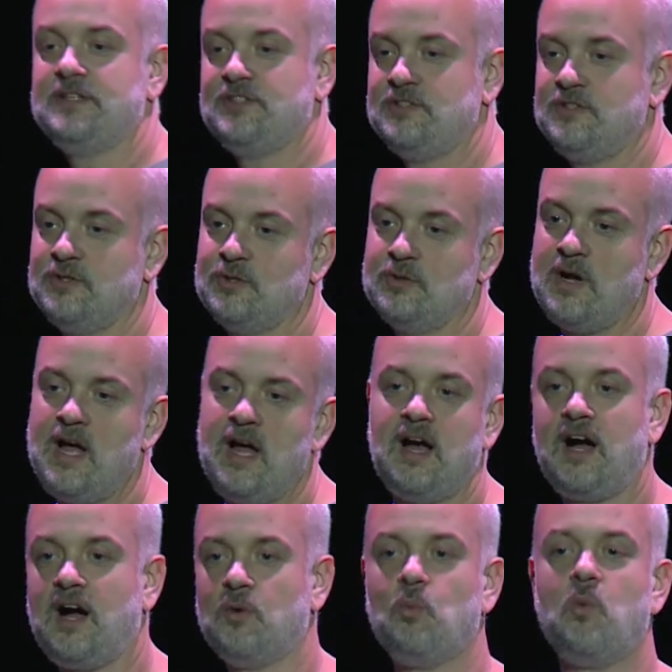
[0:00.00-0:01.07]
to do
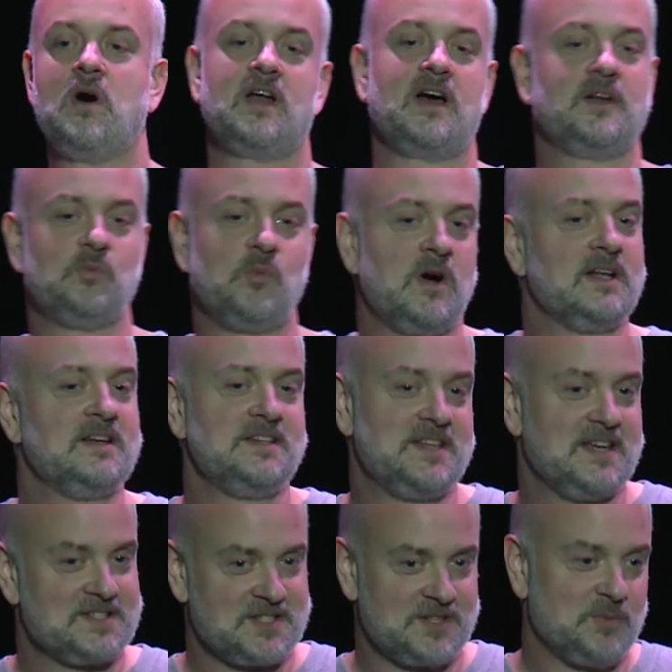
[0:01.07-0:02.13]
a one-on-one -on -one
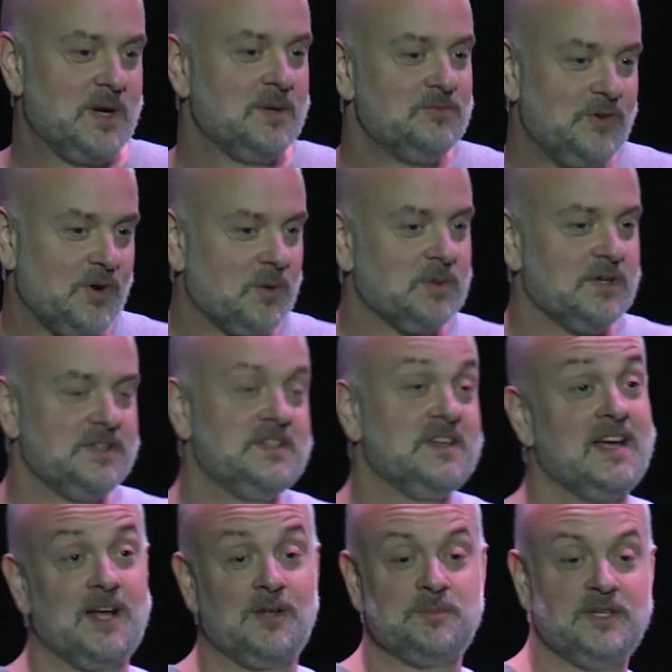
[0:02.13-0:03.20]
test the web forward to
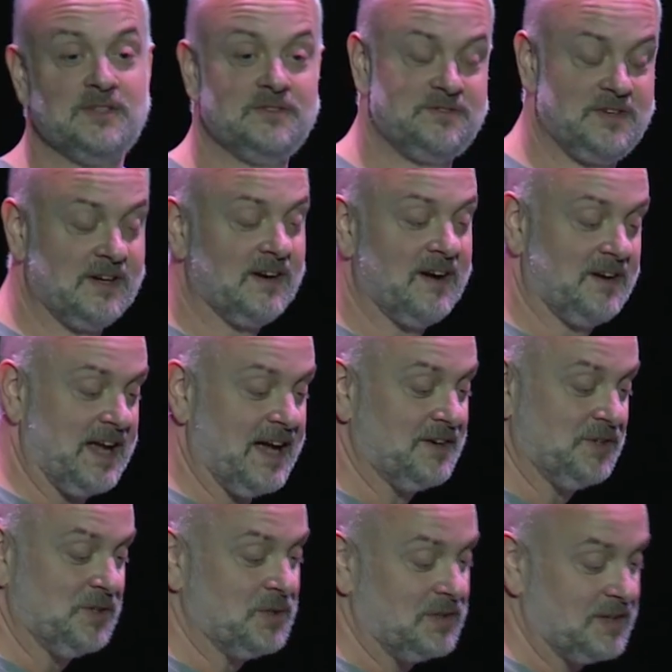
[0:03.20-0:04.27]
help you figure out how
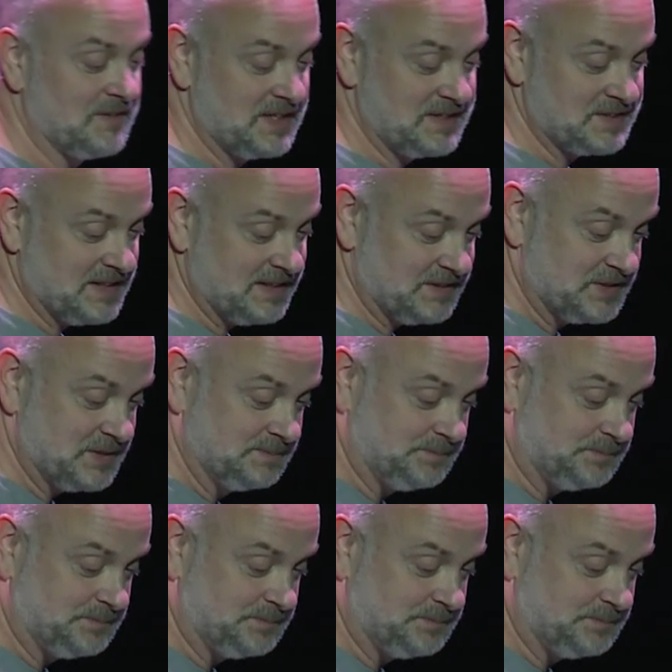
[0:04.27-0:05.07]
to do all of these things.